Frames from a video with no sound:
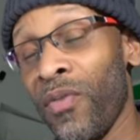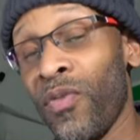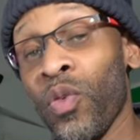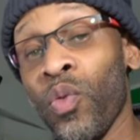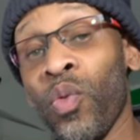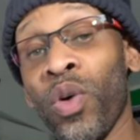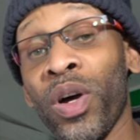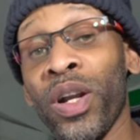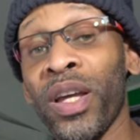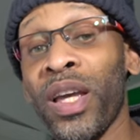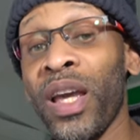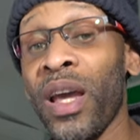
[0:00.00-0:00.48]
If
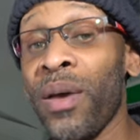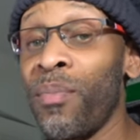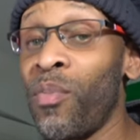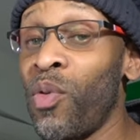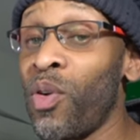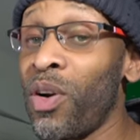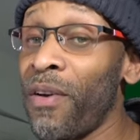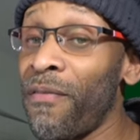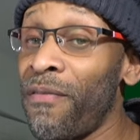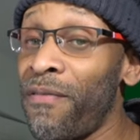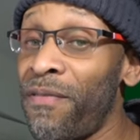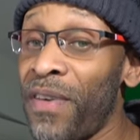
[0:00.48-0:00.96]
you want to get
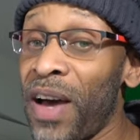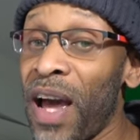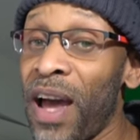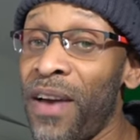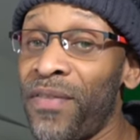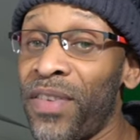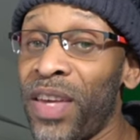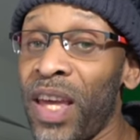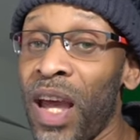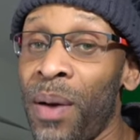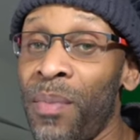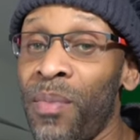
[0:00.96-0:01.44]
more than
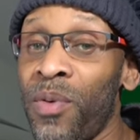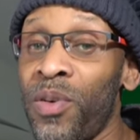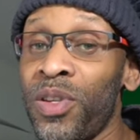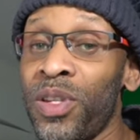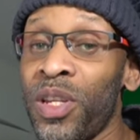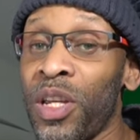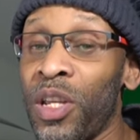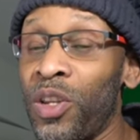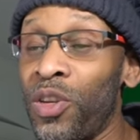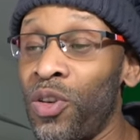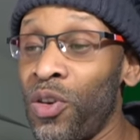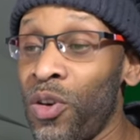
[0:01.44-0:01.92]
five
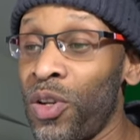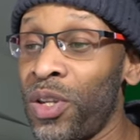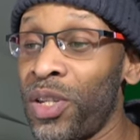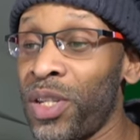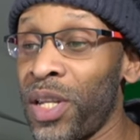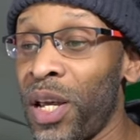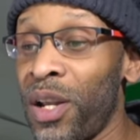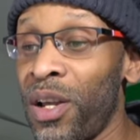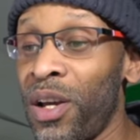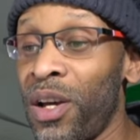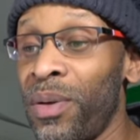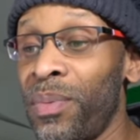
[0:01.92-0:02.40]
cameras in your
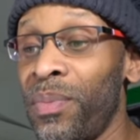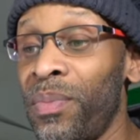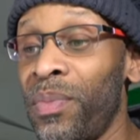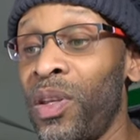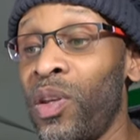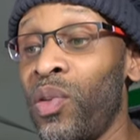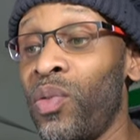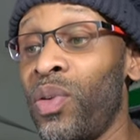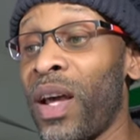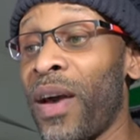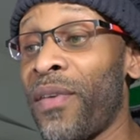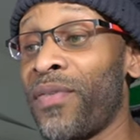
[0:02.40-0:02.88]
setup,
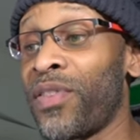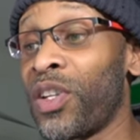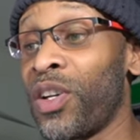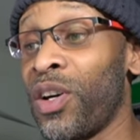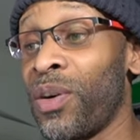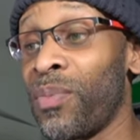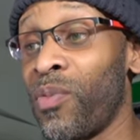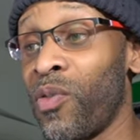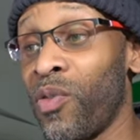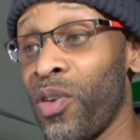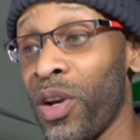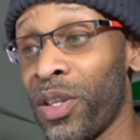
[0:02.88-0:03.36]
you would have to
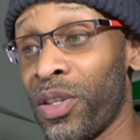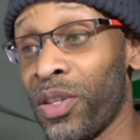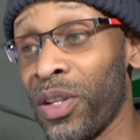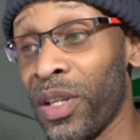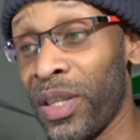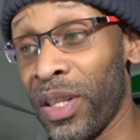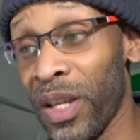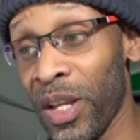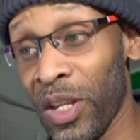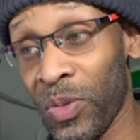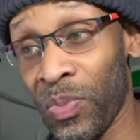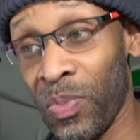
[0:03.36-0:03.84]
upgrade to
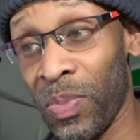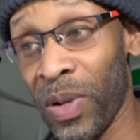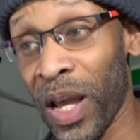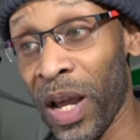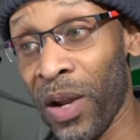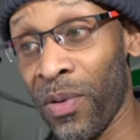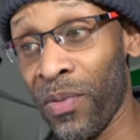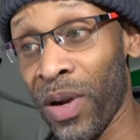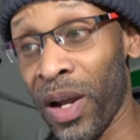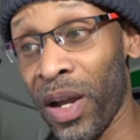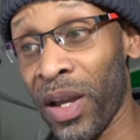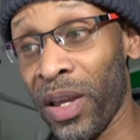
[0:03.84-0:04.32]
this
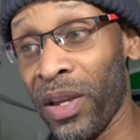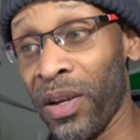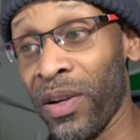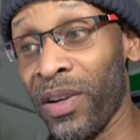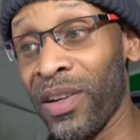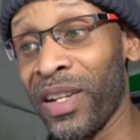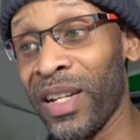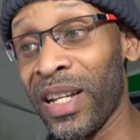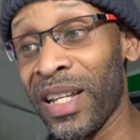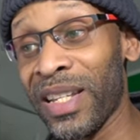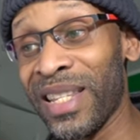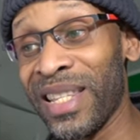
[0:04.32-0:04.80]
plan right
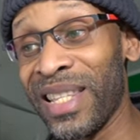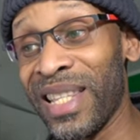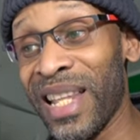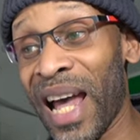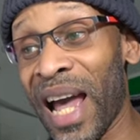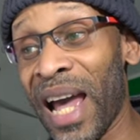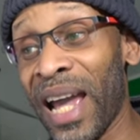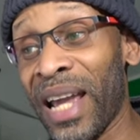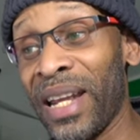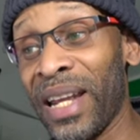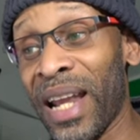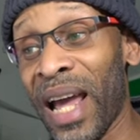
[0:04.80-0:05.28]
here. That's
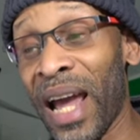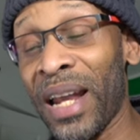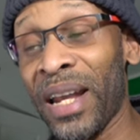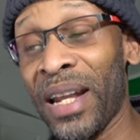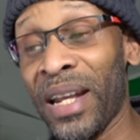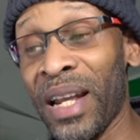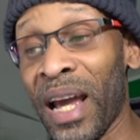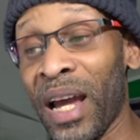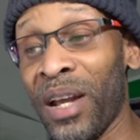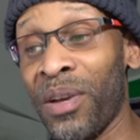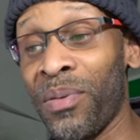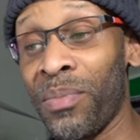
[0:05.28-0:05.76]
nine
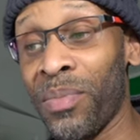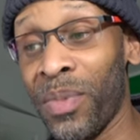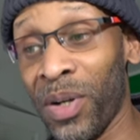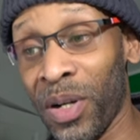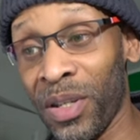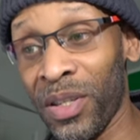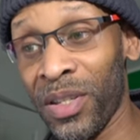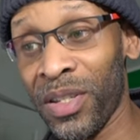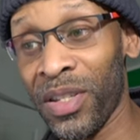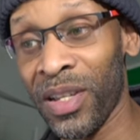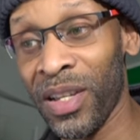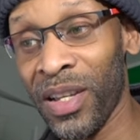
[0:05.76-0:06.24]
ninety-nine a
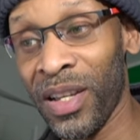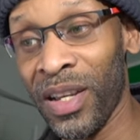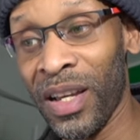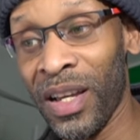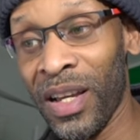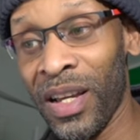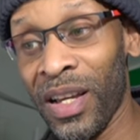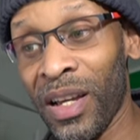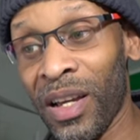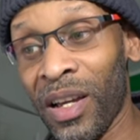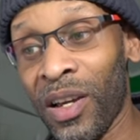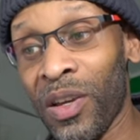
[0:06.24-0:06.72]
month
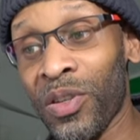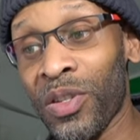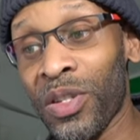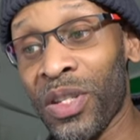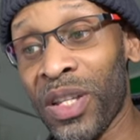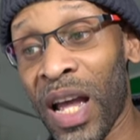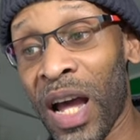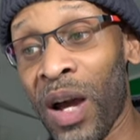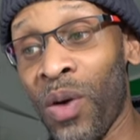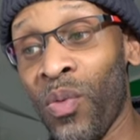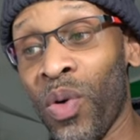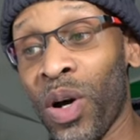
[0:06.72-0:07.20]
because
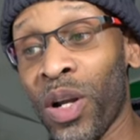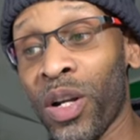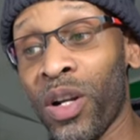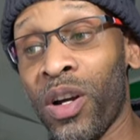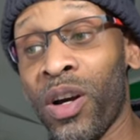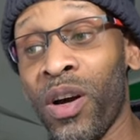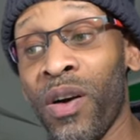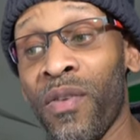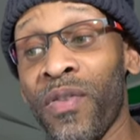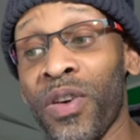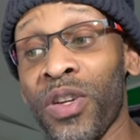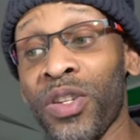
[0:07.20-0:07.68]
that one
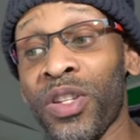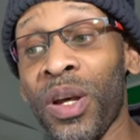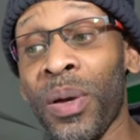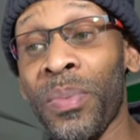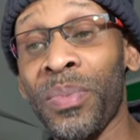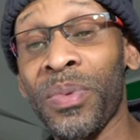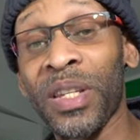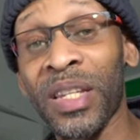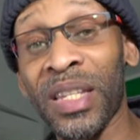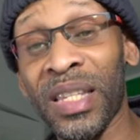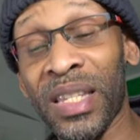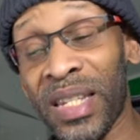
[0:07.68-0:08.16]
covers
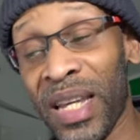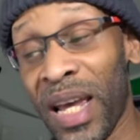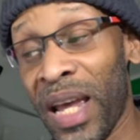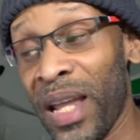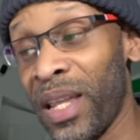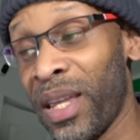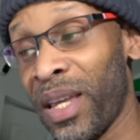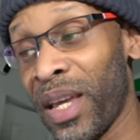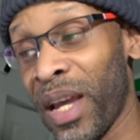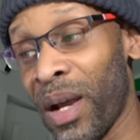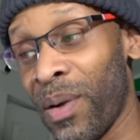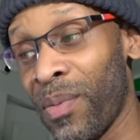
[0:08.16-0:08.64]
up to
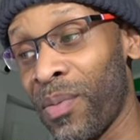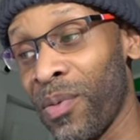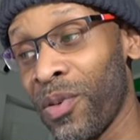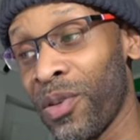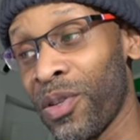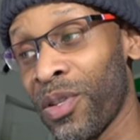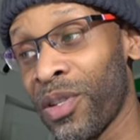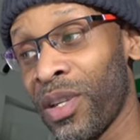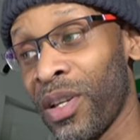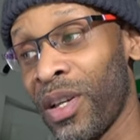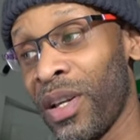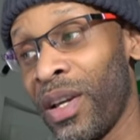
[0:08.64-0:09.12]
ten
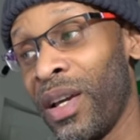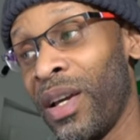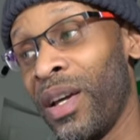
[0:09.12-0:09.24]
cameras.